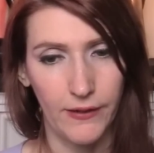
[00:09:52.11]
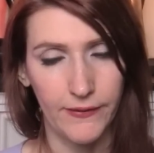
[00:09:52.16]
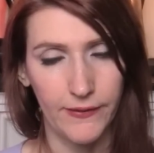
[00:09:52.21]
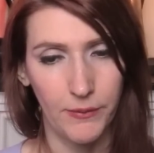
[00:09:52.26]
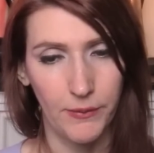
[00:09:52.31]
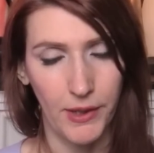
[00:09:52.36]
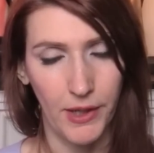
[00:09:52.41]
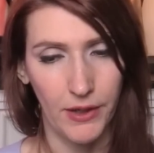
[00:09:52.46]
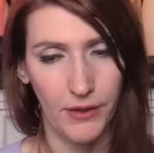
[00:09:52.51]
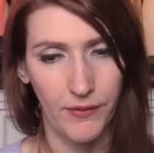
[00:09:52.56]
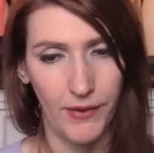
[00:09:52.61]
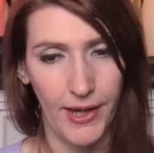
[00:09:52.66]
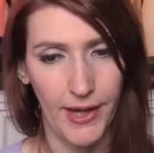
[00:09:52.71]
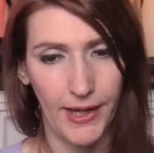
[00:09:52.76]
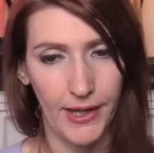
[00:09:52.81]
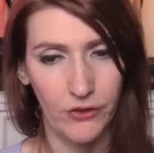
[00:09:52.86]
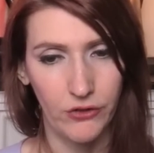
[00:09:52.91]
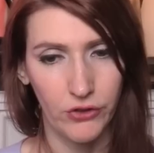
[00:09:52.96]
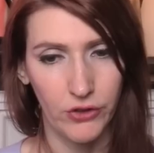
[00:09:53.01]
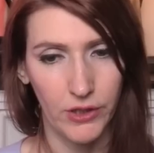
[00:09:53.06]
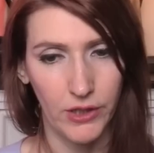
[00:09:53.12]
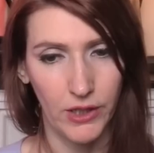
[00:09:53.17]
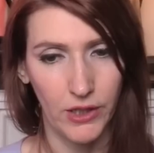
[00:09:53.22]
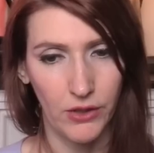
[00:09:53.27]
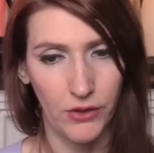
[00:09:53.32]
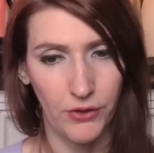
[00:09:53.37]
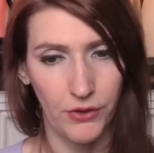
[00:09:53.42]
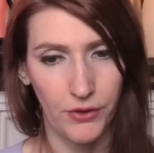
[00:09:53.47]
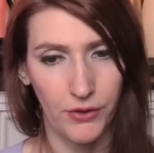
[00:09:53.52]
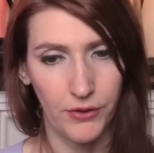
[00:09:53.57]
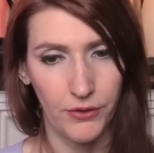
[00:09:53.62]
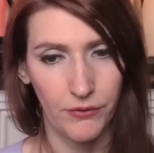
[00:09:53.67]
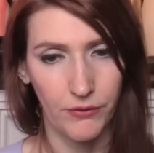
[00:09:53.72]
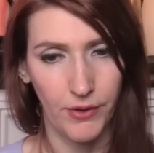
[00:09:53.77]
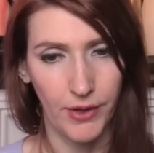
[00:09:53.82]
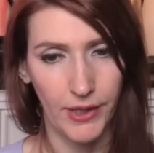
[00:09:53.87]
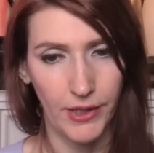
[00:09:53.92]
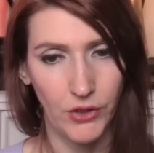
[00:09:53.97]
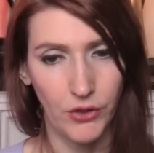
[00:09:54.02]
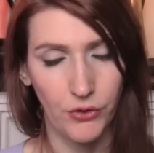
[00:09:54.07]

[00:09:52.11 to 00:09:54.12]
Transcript: some kind of action here, right?